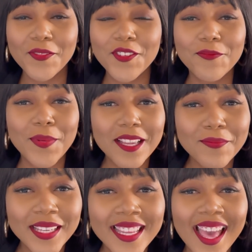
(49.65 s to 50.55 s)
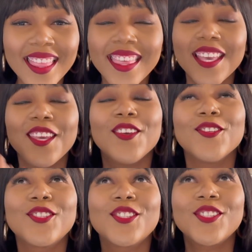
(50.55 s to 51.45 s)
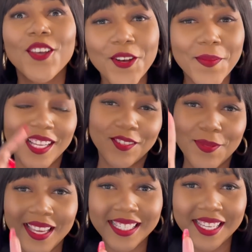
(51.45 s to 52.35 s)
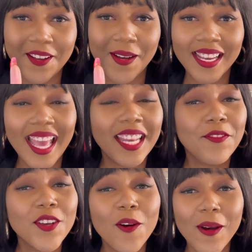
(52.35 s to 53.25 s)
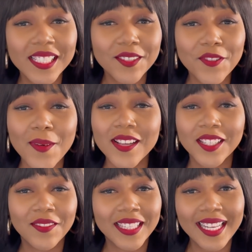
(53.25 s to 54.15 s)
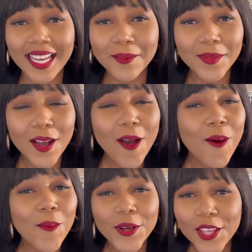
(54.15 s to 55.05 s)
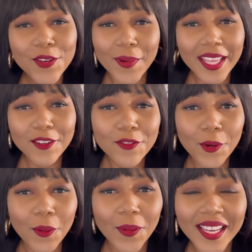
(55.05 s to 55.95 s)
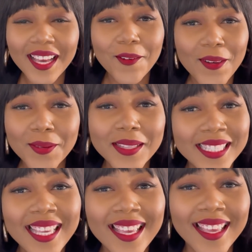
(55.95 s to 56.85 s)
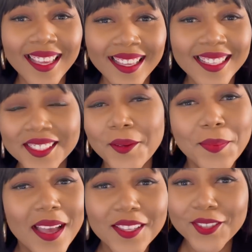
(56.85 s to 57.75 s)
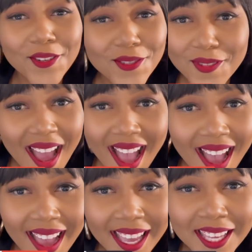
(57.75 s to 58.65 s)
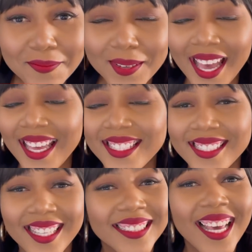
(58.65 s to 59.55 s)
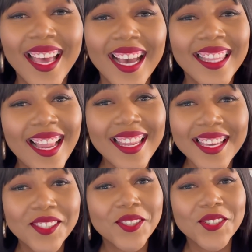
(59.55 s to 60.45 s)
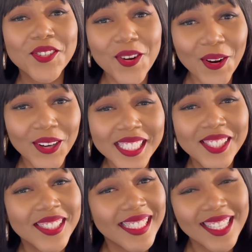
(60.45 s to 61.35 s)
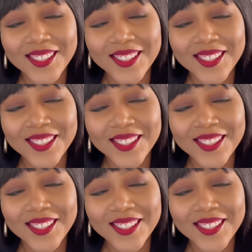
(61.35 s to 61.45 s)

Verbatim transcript: If you've been been here, thank you so much for being a day one. And if you're watching from outside of the club, what are you waiting for? Like, where is it in? Subscribe, guys. Kanali intro. Did you see?